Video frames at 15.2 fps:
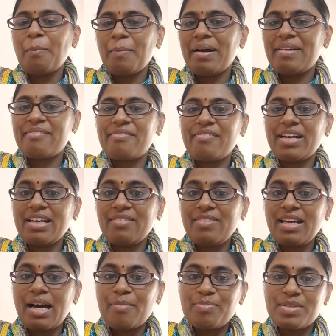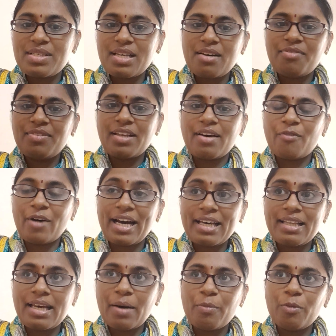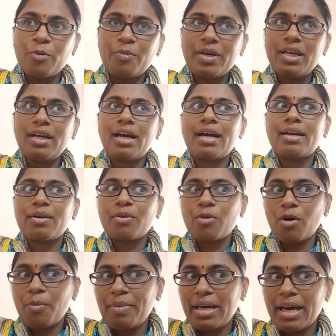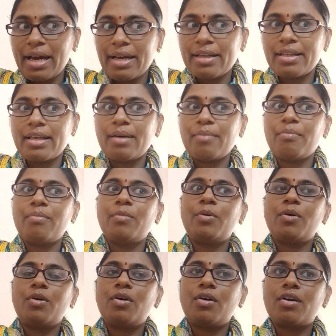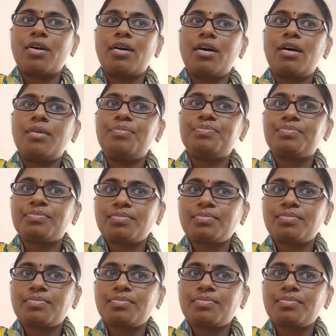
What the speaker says: but when we observe why they are moving and go behind them, or